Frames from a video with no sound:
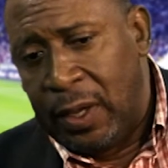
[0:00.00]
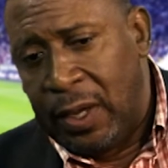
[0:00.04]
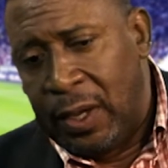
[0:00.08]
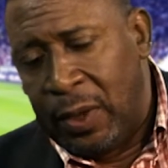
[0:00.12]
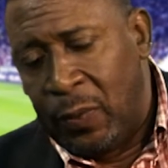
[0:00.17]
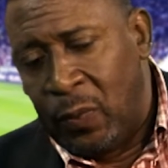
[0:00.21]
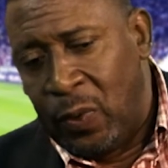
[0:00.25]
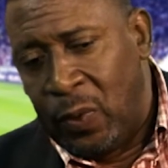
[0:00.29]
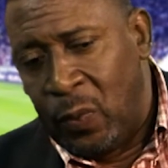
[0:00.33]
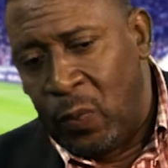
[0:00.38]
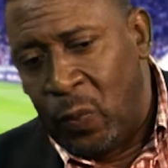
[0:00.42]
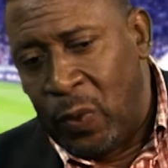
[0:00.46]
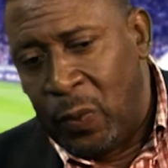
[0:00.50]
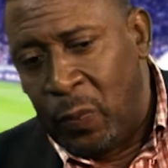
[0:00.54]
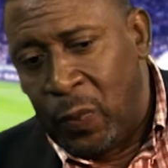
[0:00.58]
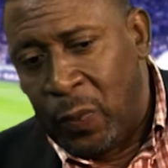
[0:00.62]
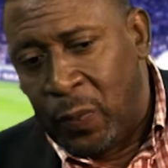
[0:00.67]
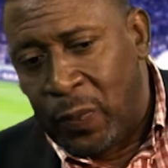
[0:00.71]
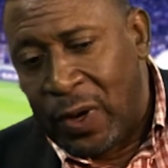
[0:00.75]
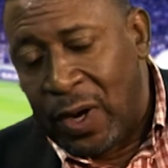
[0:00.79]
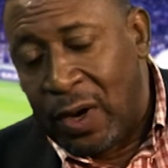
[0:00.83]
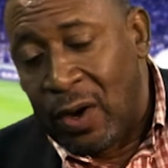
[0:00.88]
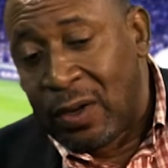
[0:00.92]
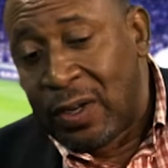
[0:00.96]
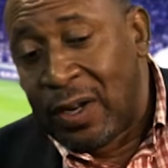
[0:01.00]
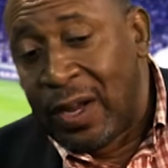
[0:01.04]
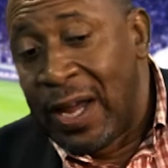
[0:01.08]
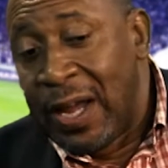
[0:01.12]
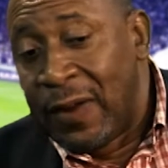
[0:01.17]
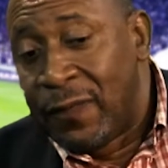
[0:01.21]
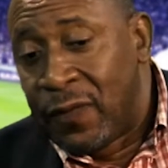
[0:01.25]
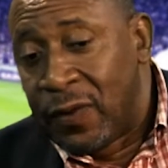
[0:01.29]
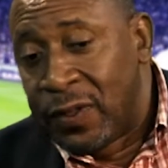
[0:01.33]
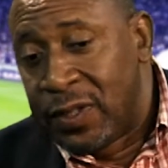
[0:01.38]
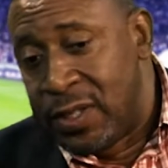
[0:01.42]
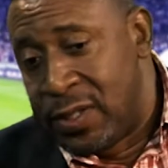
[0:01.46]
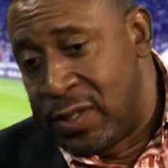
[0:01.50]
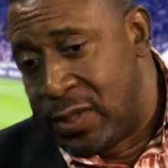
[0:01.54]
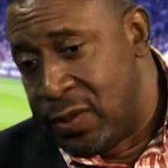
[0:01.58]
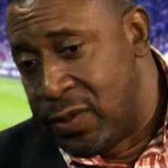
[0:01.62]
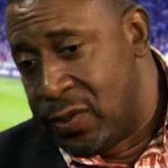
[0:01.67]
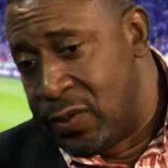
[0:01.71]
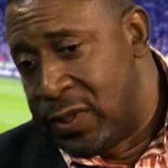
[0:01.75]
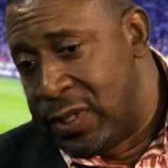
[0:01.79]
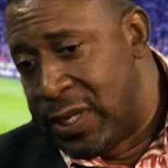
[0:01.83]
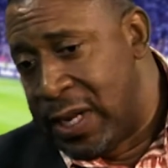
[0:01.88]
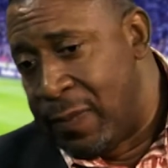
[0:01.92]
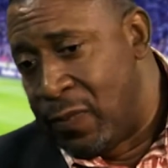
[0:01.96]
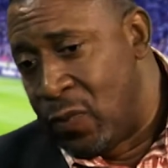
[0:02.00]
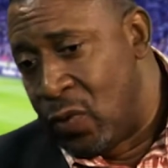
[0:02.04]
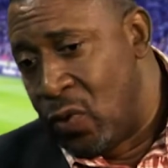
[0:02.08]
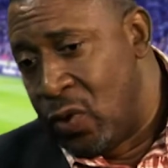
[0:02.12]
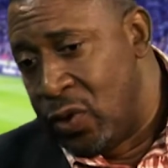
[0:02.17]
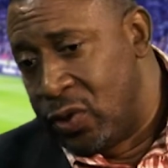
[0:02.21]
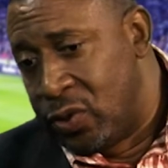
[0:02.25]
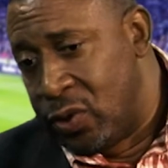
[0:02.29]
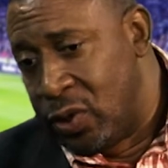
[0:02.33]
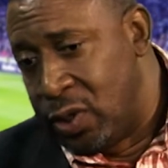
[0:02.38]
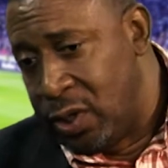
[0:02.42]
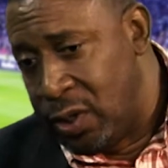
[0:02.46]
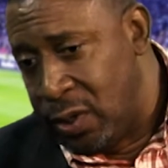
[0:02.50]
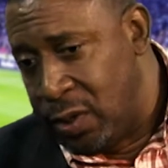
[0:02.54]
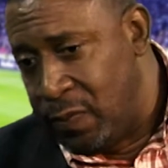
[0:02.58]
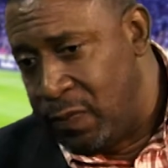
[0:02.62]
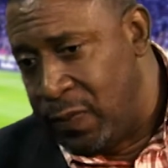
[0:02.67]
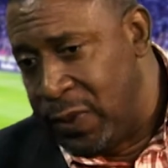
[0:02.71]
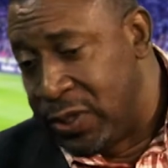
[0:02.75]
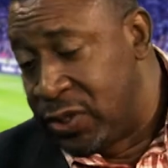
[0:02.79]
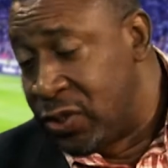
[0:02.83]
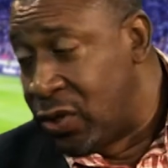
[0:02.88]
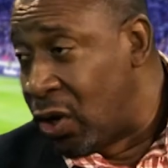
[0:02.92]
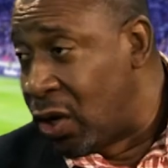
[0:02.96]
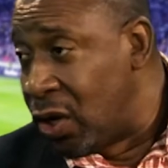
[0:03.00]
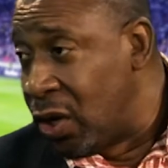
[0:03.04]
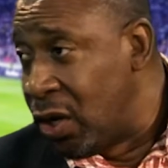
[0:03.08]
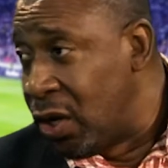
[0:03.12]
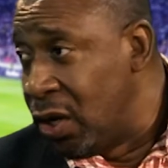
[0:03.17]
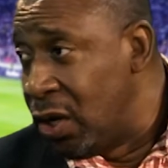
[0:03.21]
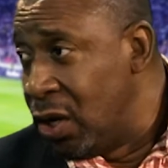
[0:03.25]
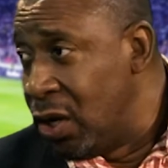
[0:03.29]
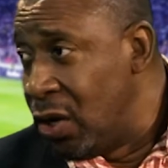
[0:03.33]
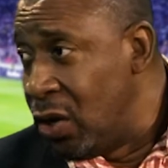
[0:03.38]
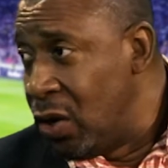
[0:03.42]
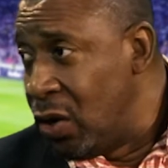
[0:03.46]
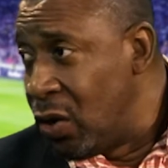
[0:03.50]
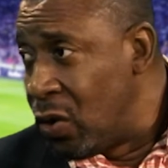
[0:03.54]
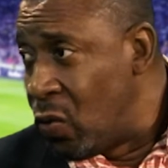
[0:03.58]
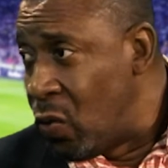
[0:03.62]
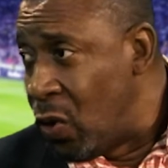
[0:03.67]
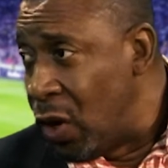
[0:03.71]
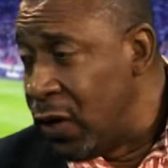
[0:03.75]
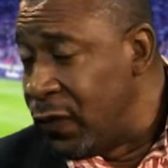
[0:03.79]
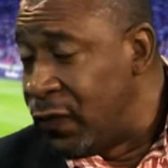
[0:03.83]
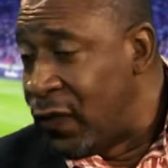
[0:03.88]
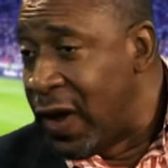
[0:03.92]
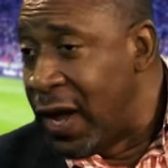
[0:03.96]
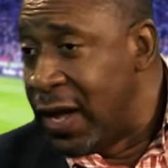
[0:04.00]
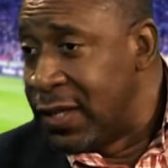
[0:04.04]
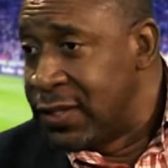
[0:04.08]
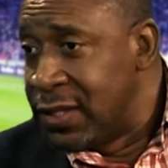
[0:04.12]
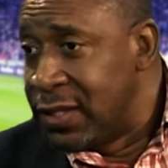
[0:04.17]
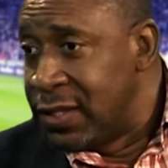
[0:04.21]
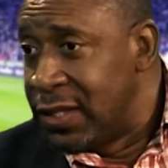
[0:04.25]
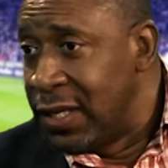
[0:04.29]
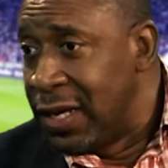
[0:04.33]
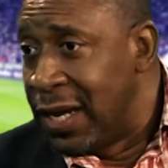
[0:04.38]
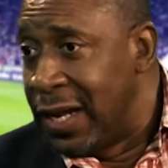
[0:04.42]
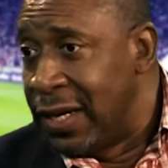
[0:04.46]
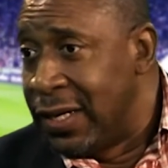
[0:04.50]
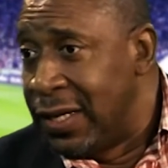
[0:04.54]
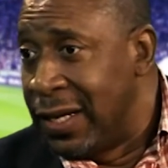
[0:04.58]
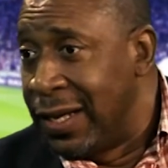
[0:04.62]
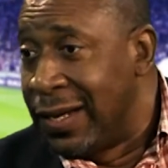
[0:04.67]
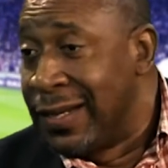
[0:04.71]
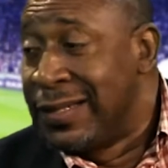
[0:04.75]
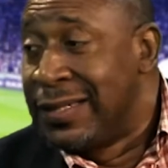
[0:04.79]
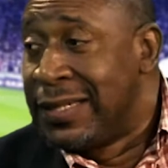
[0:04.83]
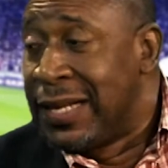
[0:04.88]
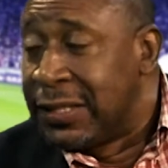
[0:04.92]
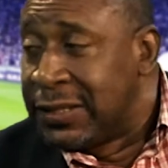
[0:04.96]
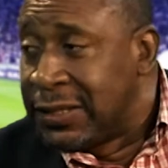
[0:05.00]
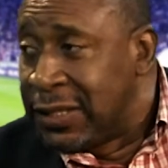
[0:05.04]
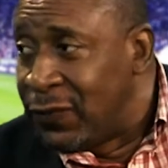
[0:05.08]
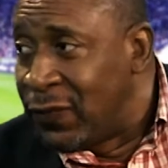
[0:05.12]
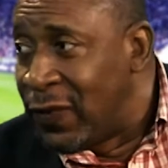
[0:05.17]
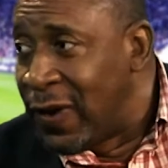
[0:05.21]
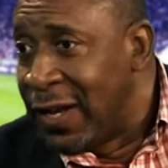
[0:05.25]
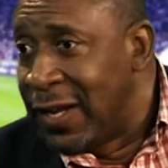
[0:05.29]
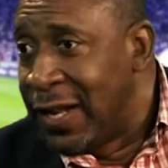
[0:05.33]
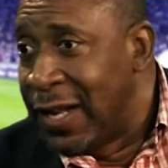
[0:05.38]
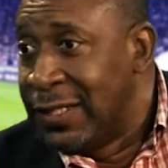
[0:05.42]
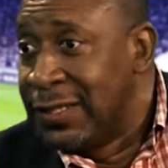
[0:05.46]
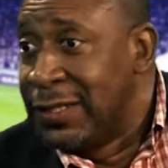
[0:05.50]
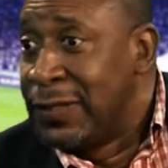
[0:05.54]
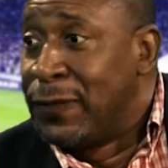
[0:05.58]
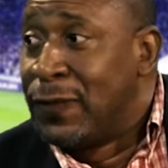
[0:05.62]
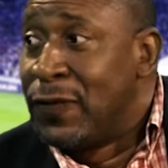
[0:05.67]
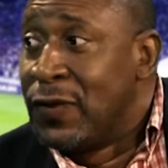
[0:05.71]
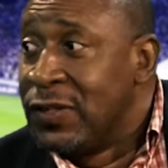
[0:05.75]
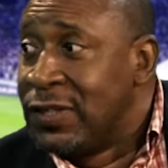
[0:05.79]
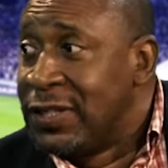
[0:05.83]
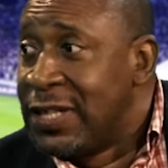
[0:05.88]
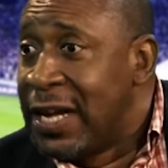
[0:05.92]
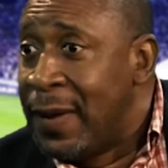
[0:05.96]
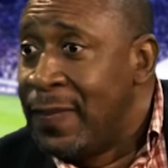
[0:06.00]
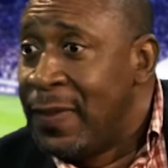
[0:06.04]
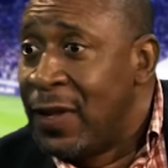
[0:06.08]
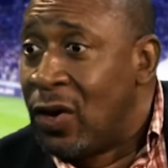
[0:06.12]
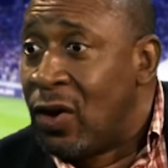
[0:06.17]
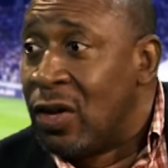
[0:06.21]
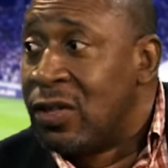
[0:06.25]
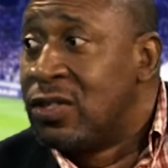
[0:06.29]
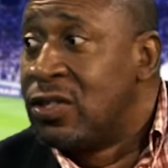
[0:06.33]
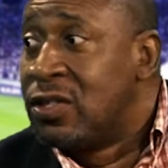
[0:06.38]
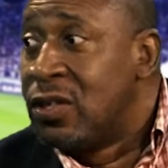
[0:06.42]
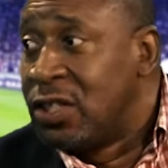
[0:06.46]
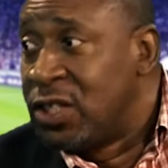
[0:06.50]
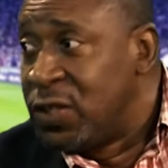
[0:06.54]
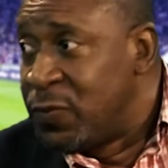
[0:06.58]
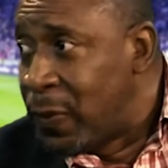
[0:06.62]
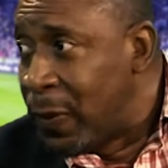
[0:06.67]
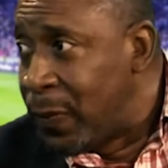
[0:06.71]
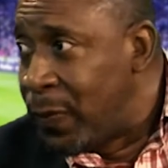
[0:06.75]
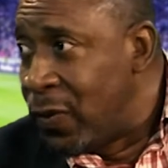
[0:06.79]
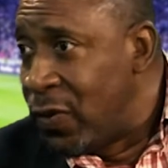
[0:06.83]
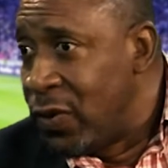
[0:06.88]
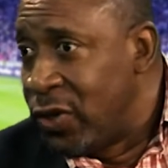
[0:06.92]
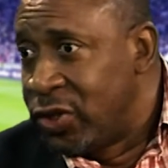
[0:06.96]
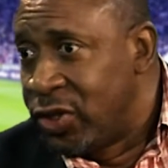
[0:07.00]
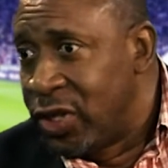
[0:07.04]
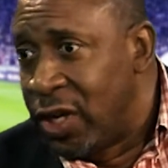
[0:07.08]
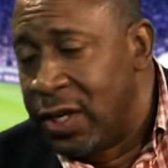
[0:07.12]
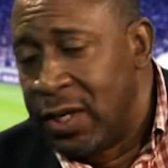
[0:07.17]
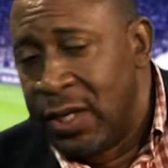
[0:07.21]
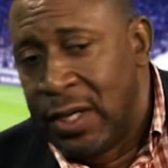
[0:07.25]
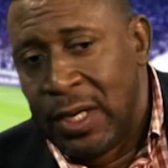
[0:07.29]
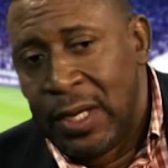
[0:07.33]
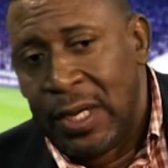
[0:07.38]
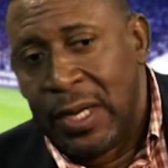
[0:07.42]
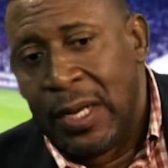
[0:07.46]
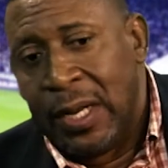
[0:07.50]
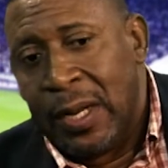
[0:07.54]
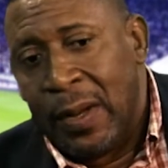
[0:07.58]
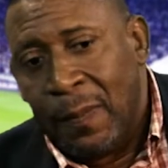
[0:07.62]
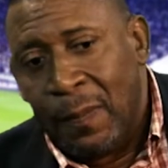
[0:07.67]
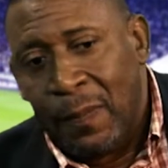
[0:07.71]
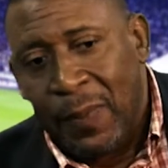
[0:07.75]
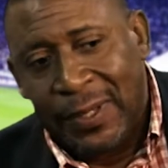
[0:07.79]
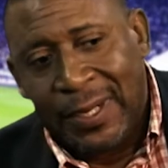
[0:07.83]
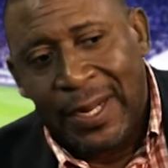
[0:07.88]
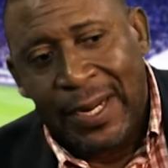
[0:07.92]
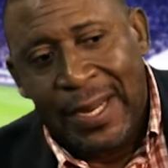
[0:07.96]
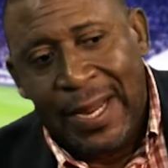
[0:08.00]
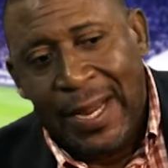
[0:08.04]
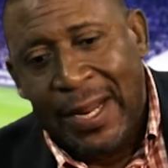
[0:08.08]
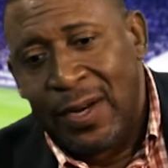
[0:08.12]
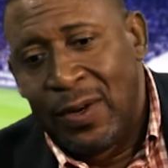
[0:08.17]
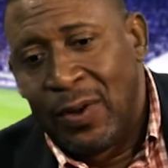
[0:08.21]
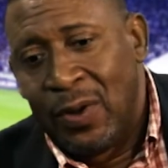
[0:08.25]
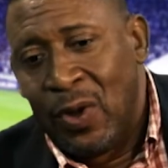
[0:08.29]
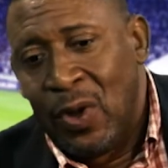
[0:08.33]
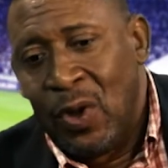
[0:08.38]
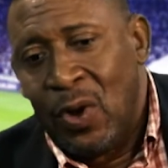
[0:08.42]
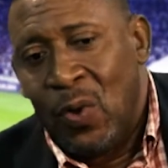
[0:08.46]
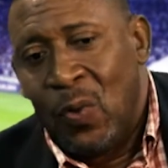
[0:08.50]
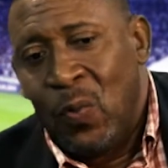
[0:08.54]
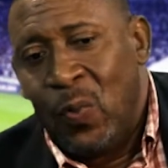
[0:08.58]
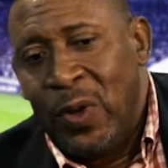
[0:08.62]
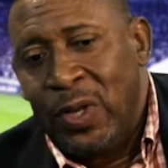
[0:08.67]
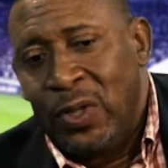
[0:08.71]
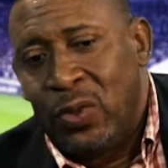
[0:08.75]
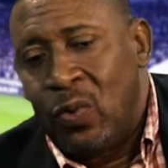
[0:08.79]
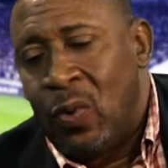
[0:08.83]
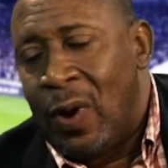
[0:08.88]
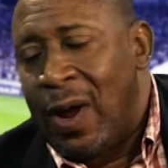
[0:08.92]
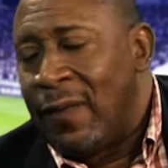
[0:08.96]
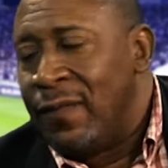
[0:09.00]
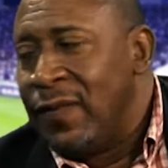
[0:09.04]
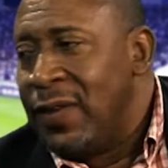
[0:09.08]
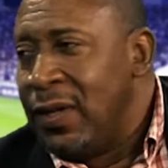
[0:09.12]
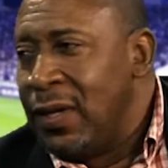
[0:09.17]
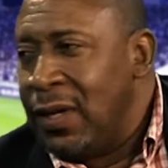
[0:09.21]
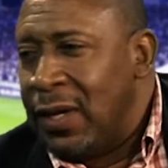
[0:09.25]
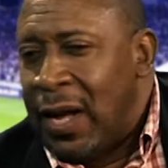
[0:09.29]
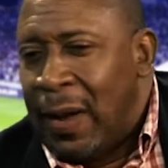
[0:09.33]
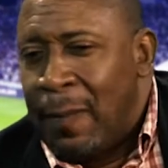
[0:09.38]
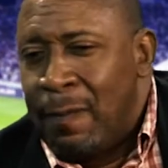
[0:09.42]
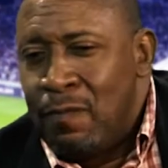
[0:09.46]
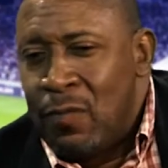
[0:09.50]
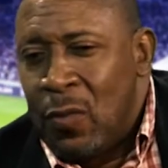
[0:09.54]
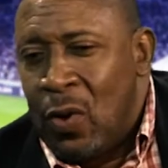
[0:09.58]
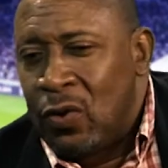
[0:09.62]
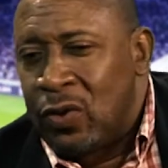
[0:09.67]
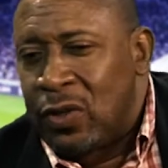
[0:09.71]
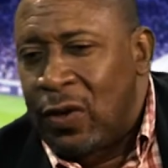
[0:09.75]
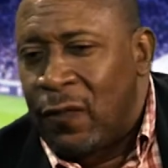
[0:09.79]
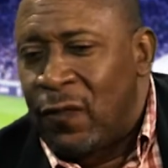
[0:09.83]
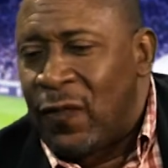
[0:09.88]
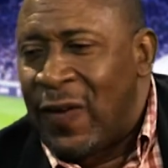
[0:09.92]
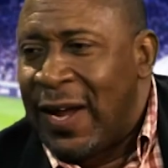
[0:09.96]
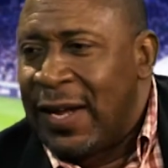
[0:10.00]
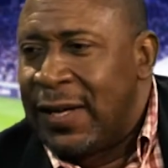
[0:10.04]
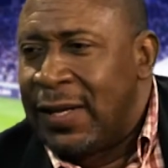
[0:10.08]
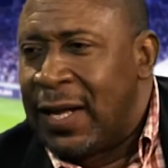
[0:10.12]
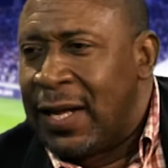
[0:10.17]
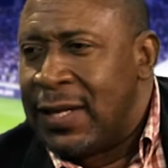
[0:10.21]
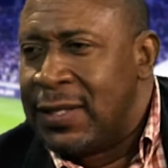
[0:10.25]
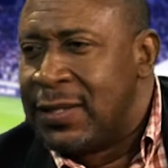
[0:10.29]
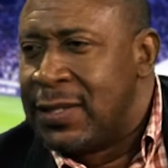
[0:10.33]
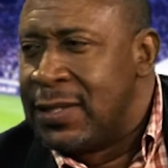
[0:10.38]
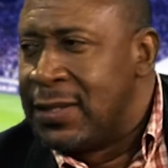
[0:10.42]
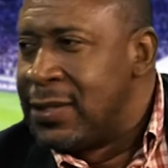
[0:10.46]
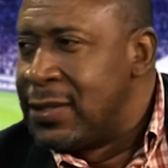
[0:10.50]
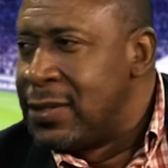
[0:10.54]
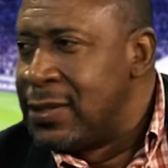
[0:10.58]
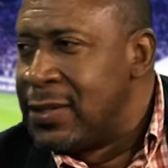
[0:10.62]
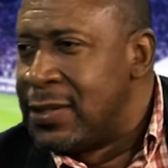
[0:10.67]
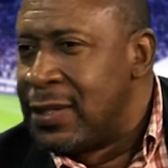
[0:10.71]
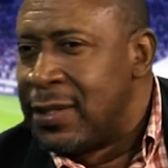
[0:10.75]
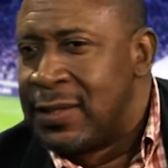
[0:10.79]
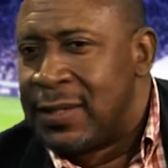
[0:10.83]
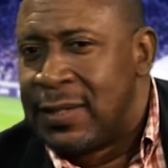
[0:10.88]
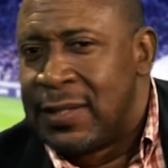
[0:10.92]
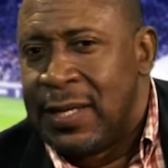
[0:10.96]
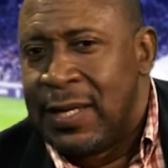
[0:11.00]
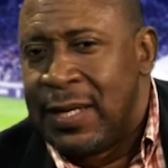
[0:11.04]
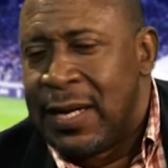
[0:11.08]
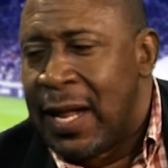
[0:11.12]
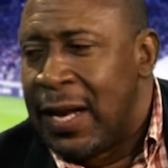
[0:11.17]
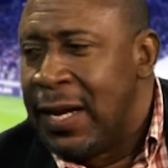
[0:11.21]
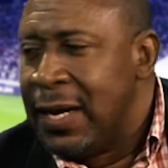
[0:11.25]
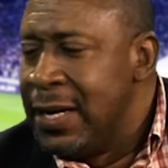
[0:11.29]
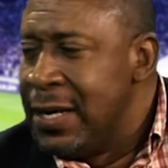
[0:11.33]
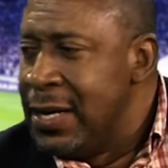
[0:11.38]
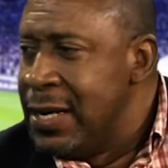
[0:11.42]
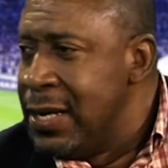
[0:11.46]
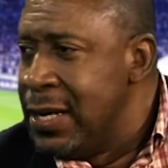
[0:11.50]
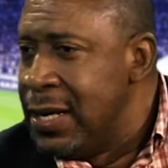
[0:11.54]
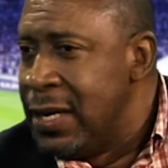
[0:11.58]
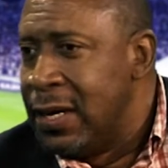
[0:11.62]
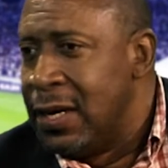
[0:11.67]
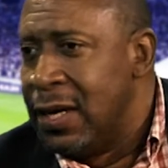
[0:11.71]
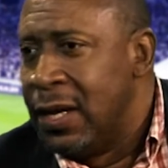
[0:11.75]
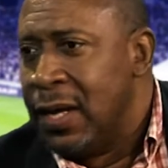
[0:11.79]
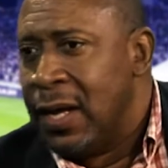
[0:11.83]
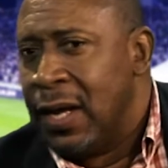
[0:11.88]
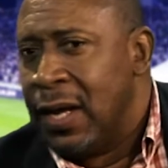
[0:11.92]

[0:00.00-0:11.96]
We put a lot of effort into them going to the beach soccer qualifiers this year, and they could testify that it's the first time they got such preparation. But again, we do have the amount of finances to sustain a league.